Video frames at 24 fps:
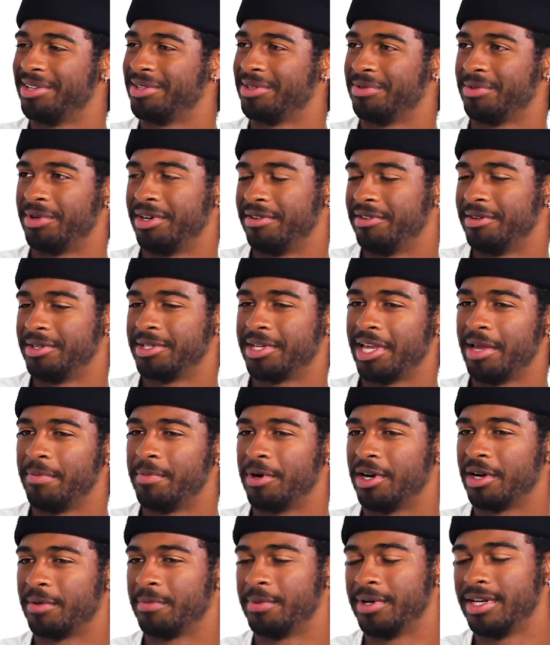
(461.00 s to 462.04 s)
whatever, skate
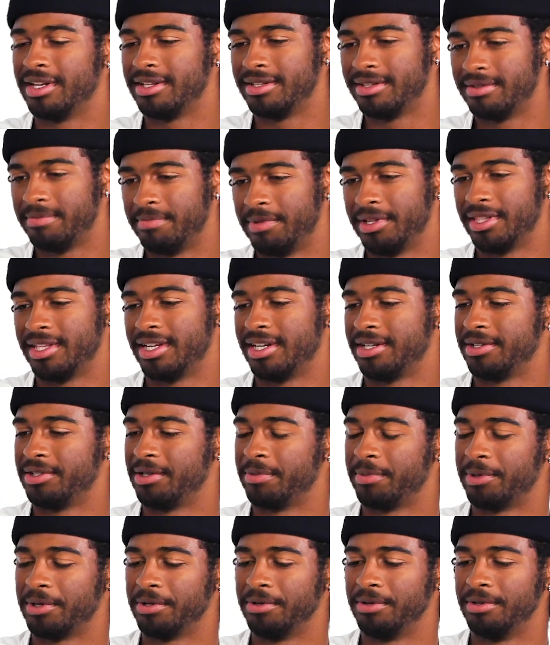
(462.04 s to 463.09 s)
park. But been there,
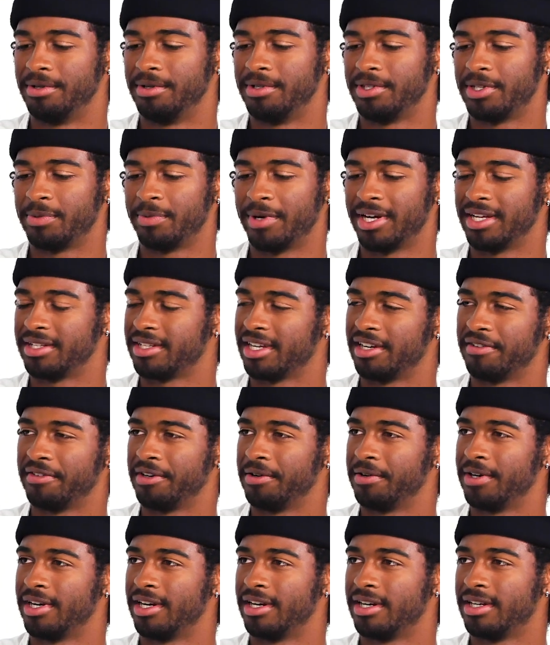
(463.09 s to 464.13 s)
super cool, spots
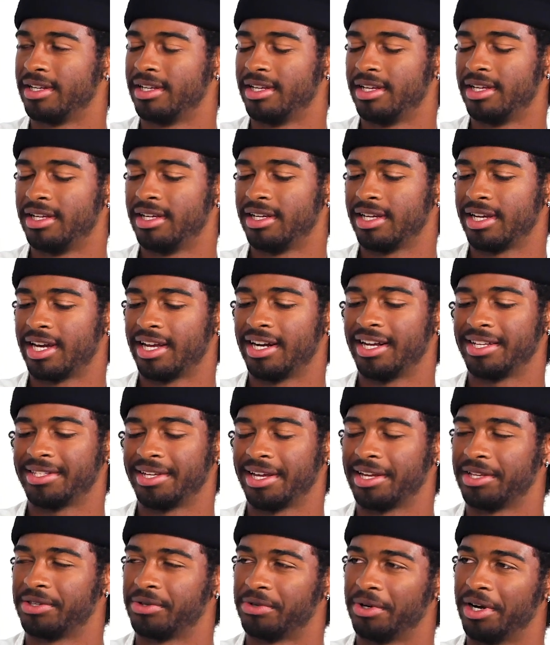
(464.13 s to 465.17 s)
everywhere. Kind of has
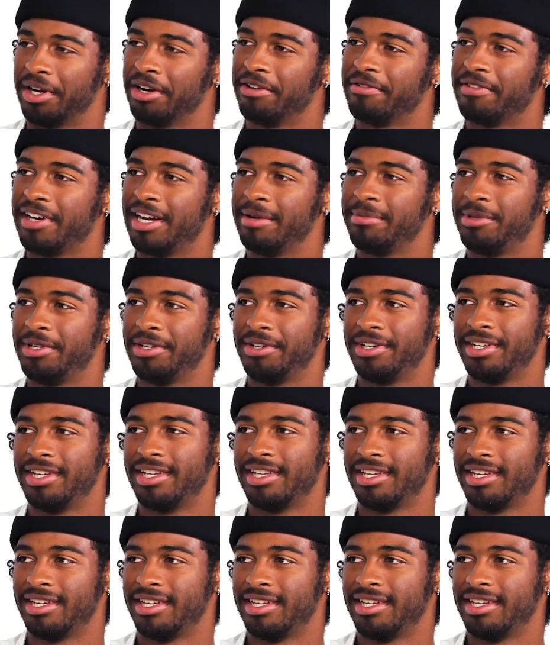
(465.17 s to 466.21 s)
like Toronto vibe to
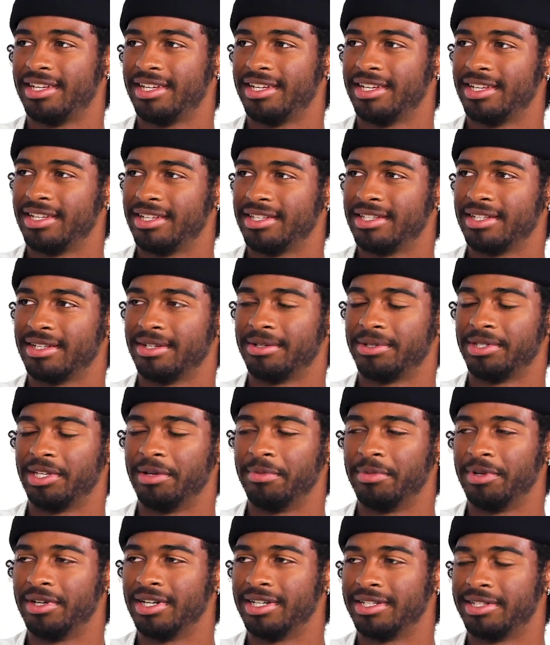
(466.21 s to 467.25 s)
it. Yeah, so
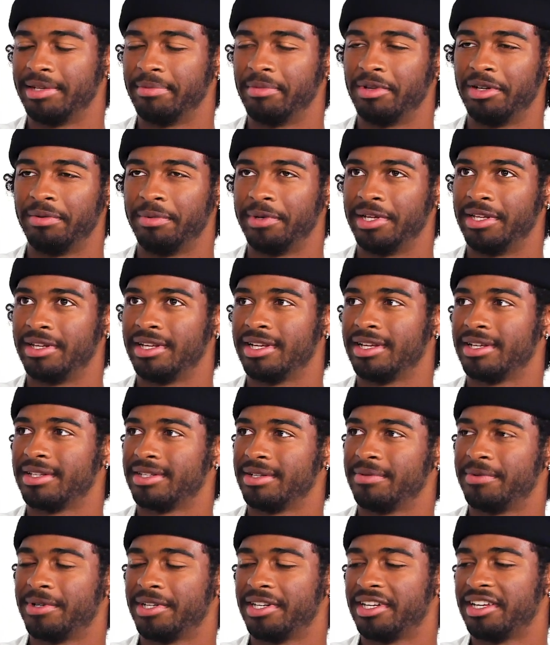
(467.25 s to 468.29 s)
similar buildings
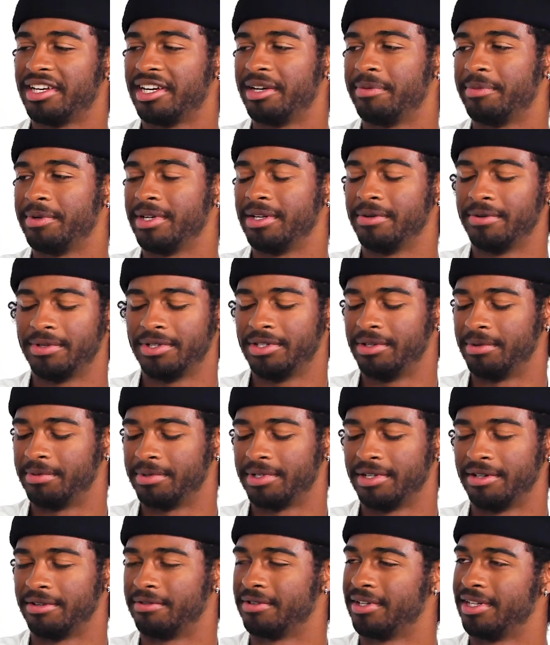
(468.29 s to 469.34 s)
and whatnot. But it was so
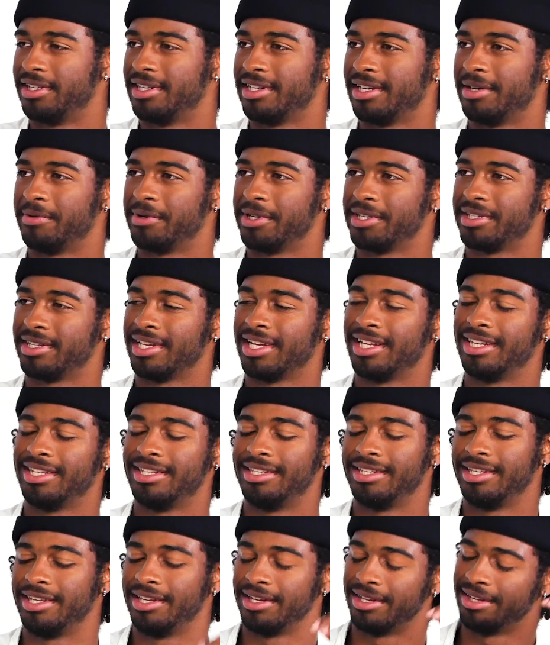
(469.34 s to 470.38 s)
fun. I
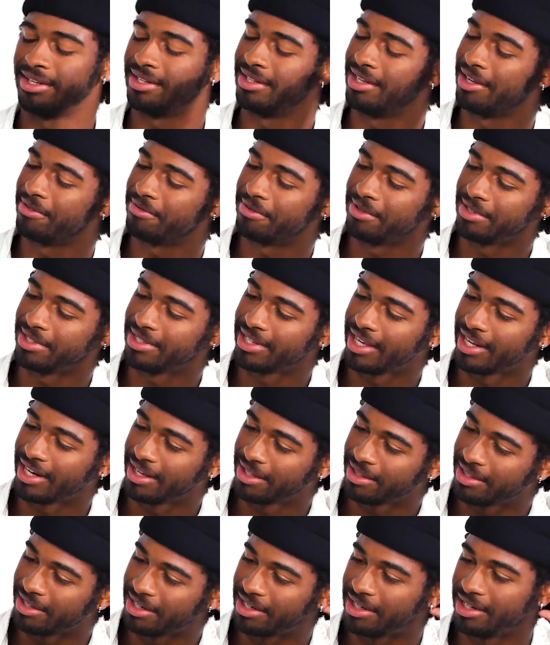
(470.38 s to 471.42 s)
need to definitely skate
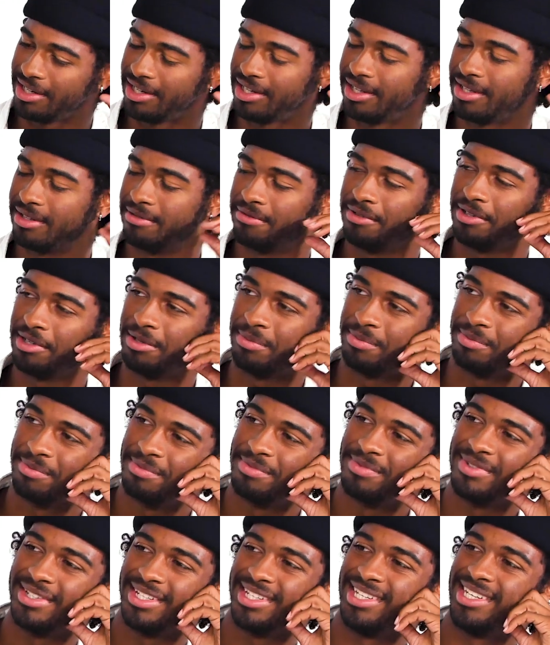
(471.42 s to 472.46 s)
out there and film
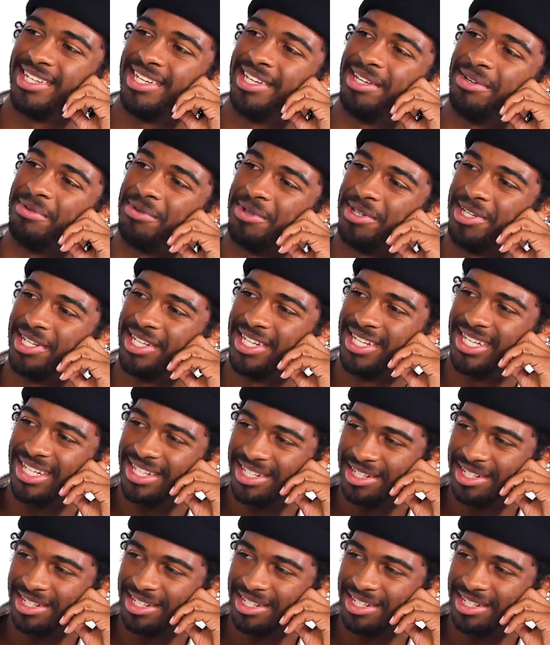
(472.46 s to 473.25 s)
and whatnot.